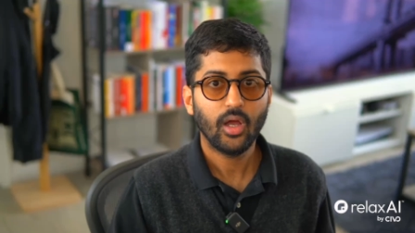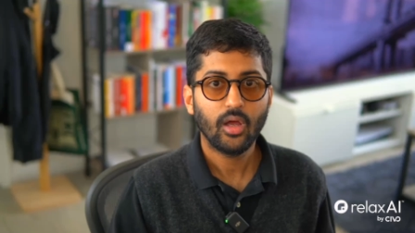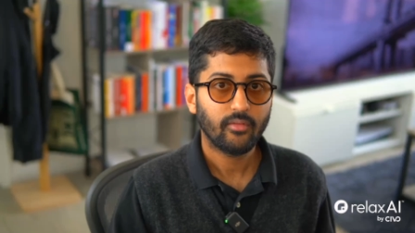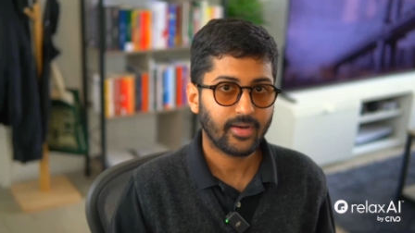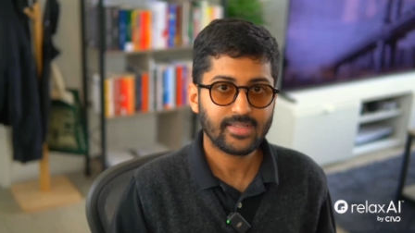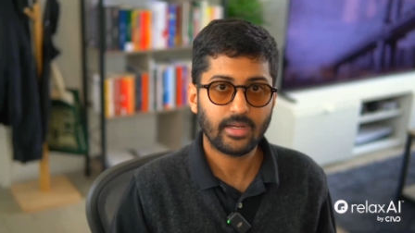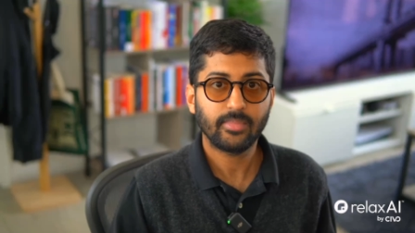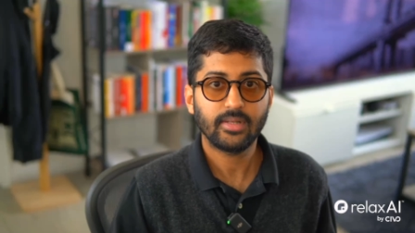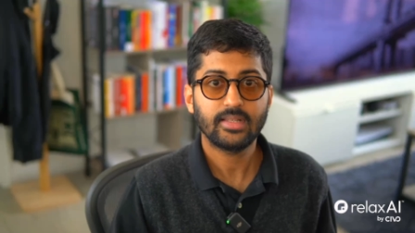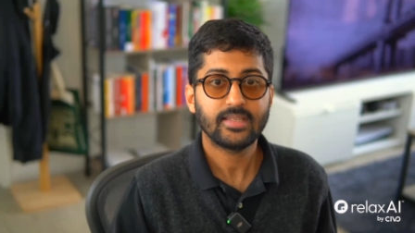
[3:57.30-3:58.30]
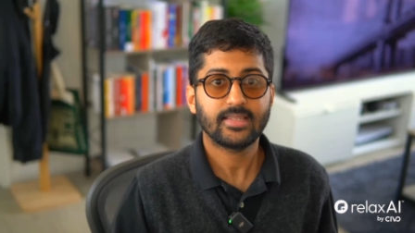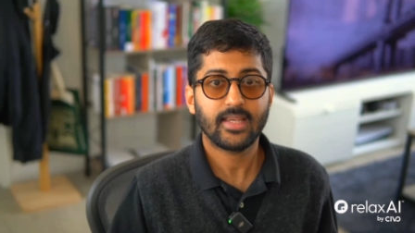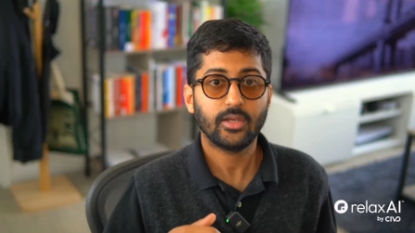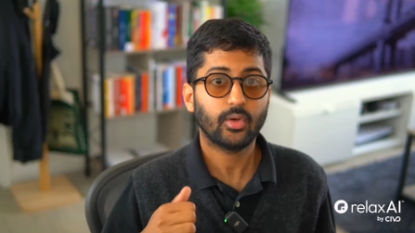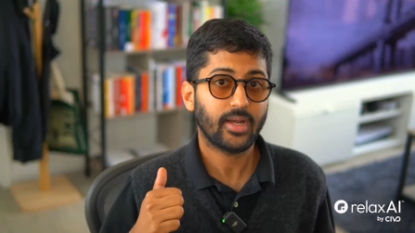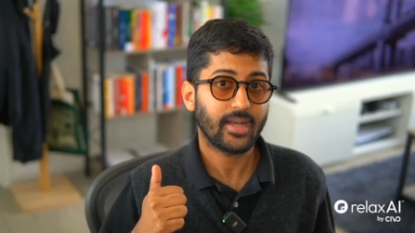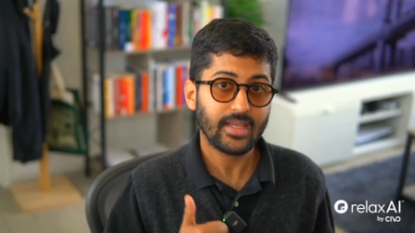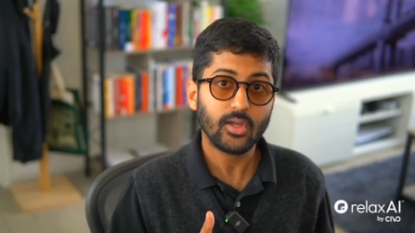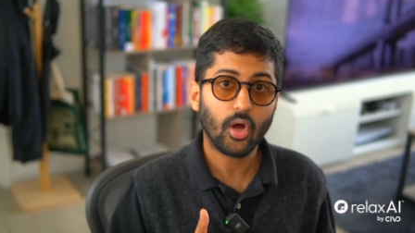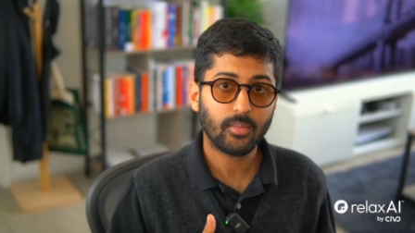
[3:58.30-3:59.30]
For example, say you run an e
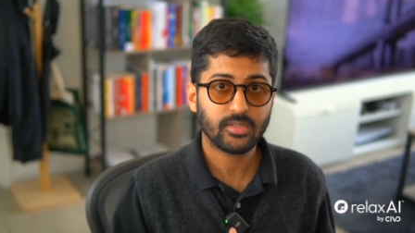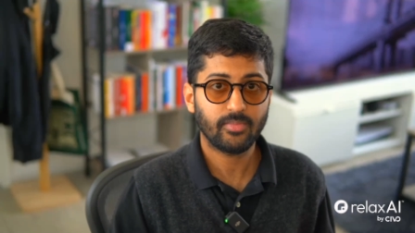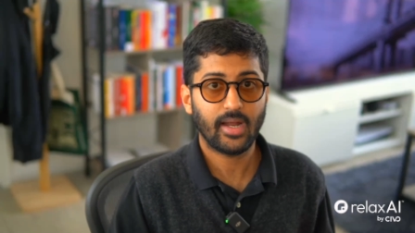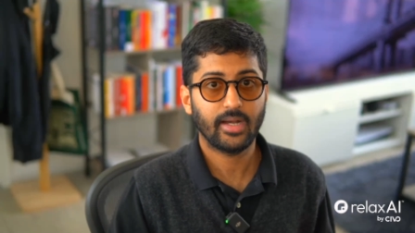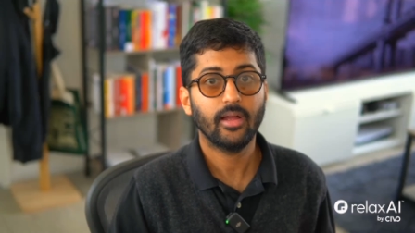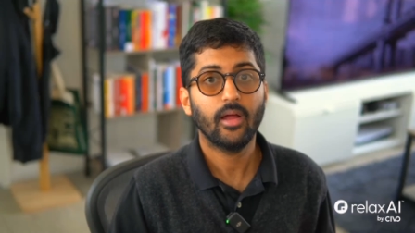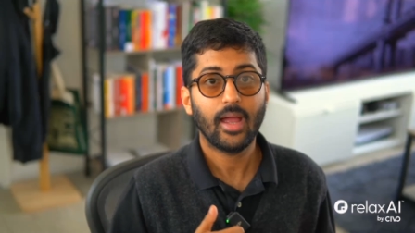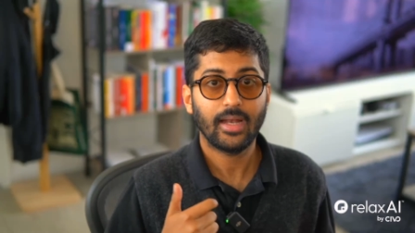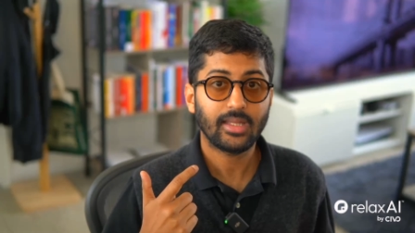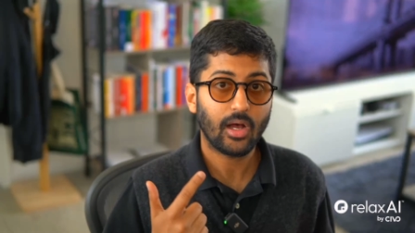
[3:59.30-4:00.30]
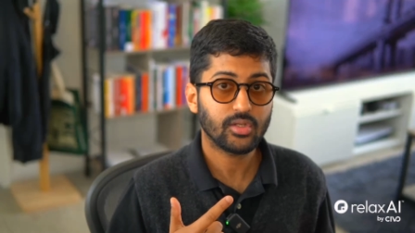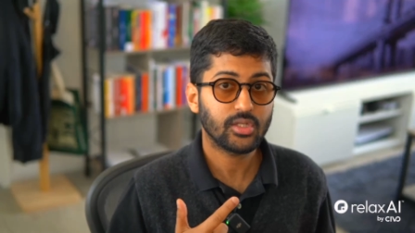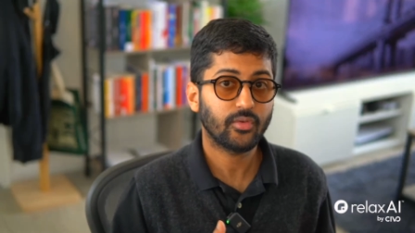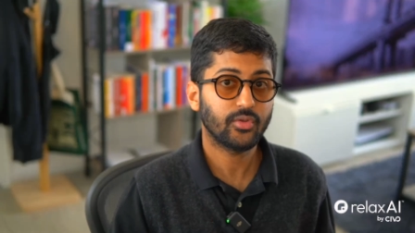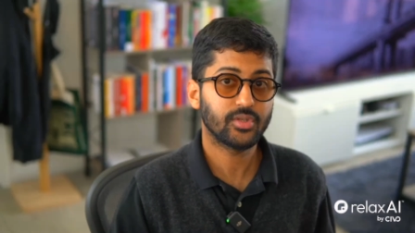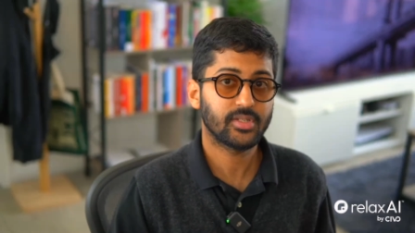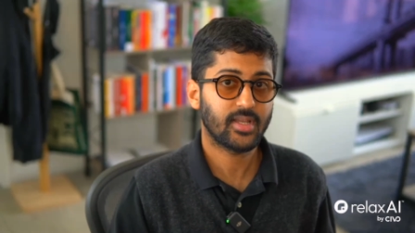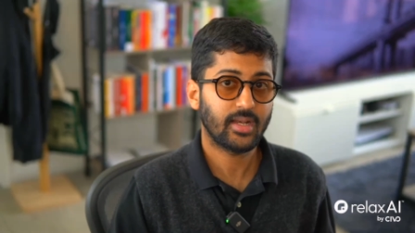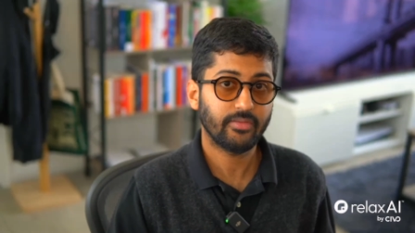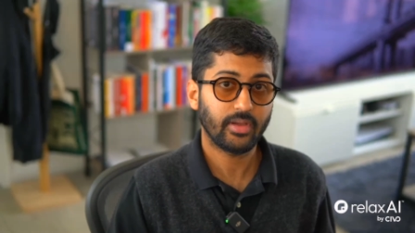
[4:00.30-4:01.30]
commerce brand and thousands of users are
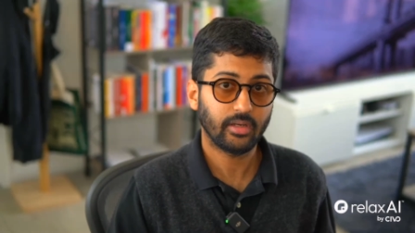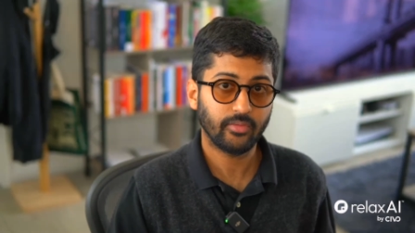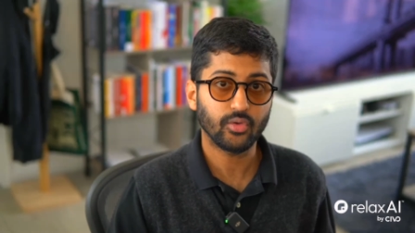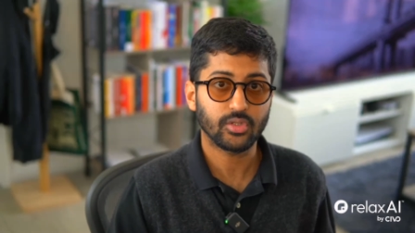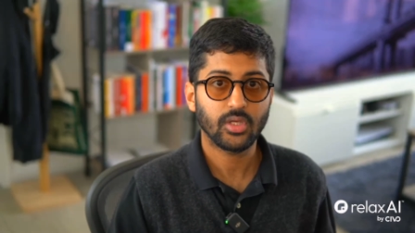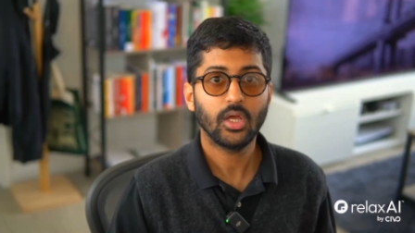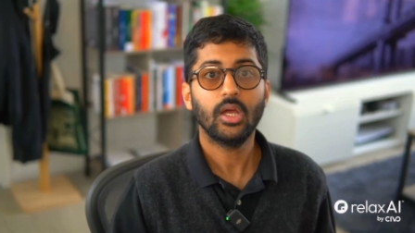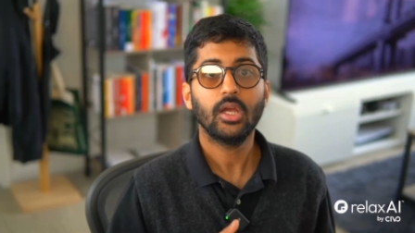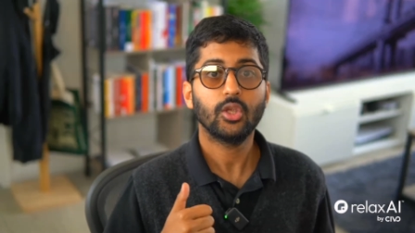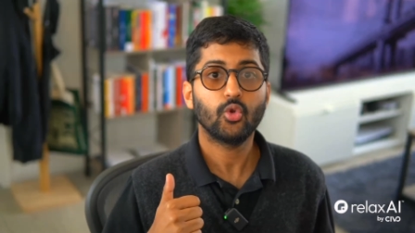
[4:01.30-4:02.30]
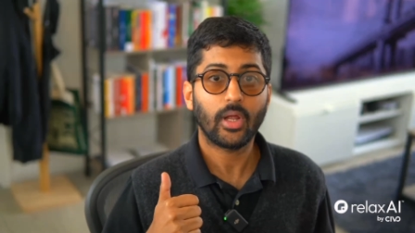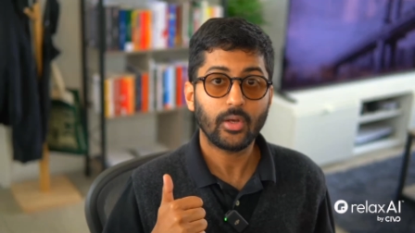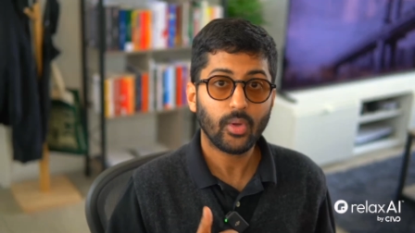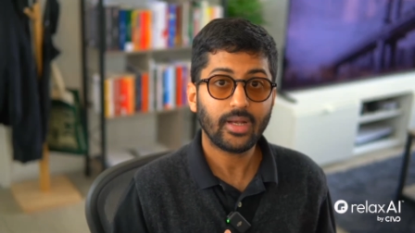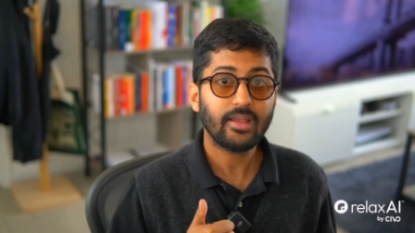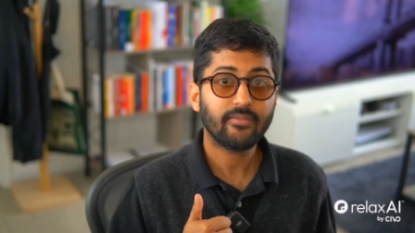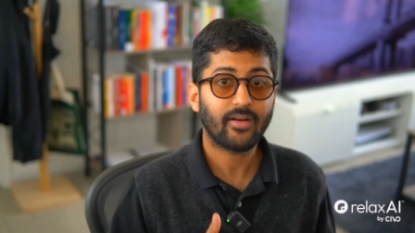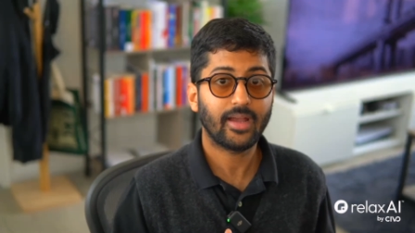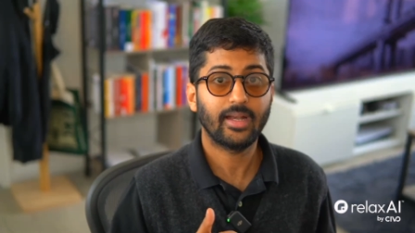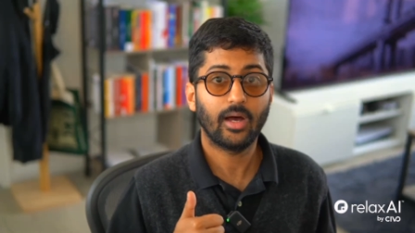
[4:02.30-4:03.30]
leaving reviews. You can quickly
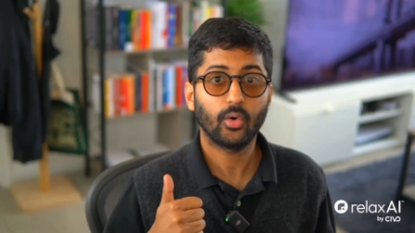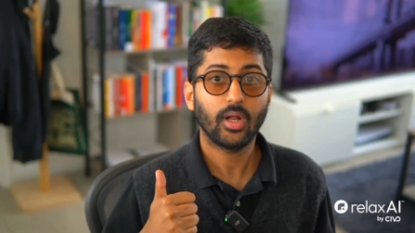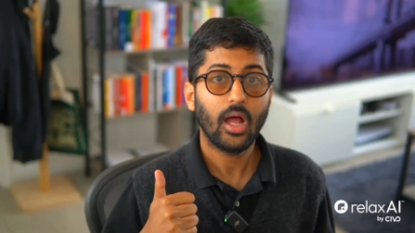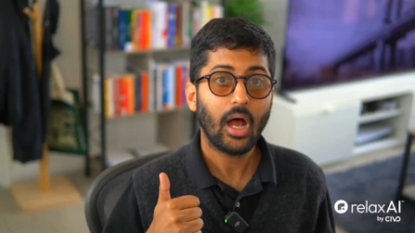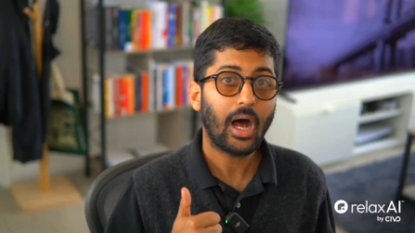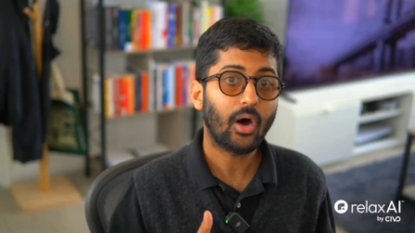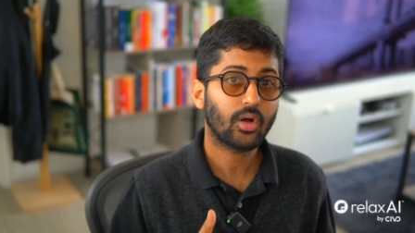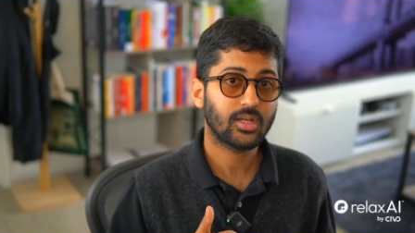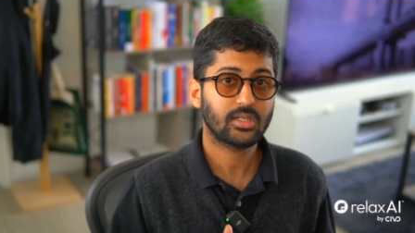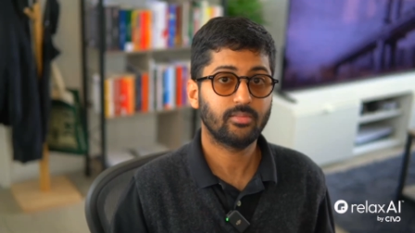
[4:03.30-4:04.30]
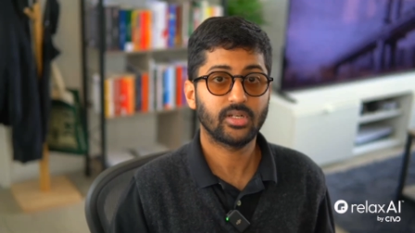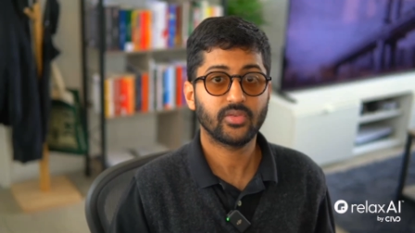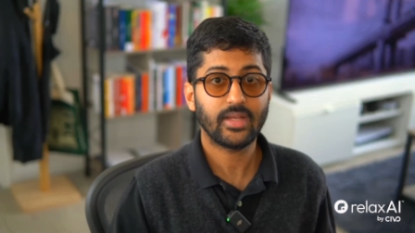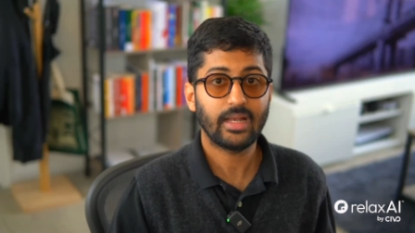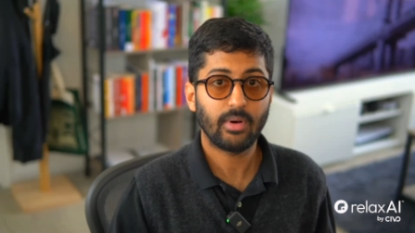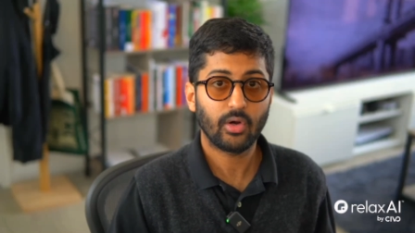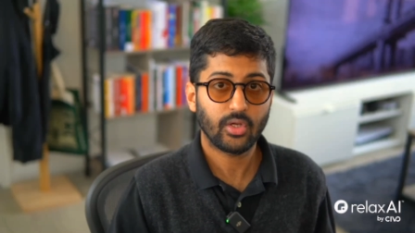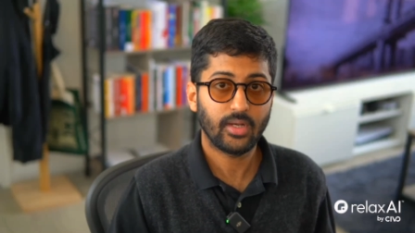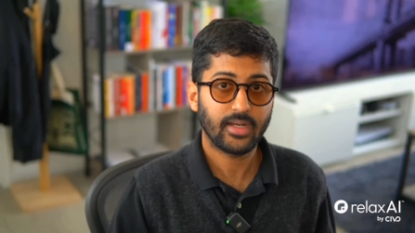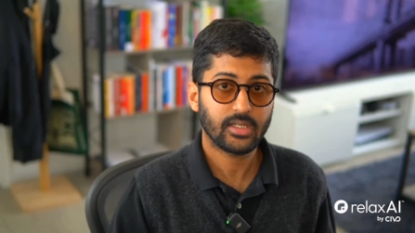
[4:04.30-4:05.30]
find out how customers feel about your
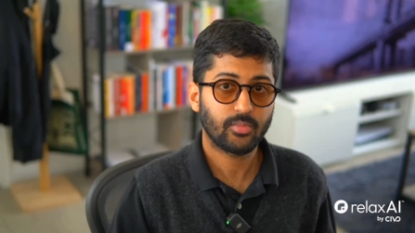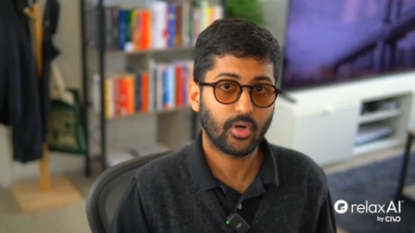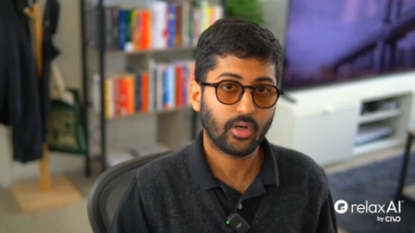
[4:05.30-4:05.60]
latest product